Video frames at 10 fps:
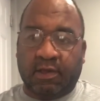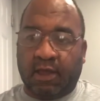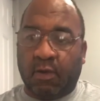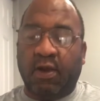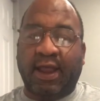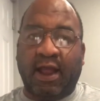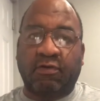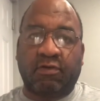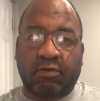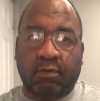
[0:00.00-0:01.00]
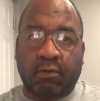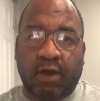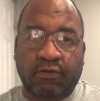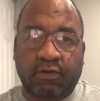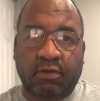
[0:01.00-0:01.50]
Uh, I want to answer some
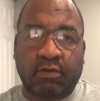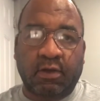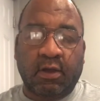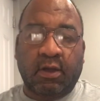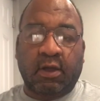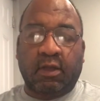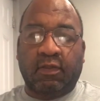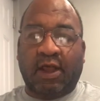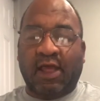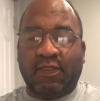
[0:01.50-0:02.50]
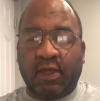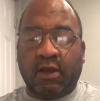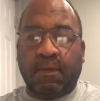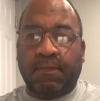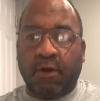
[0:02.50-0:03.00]
questions that I think
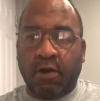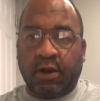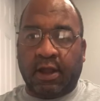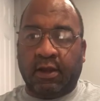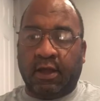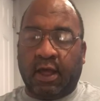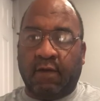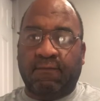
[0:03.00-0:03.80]
are pertinent uh,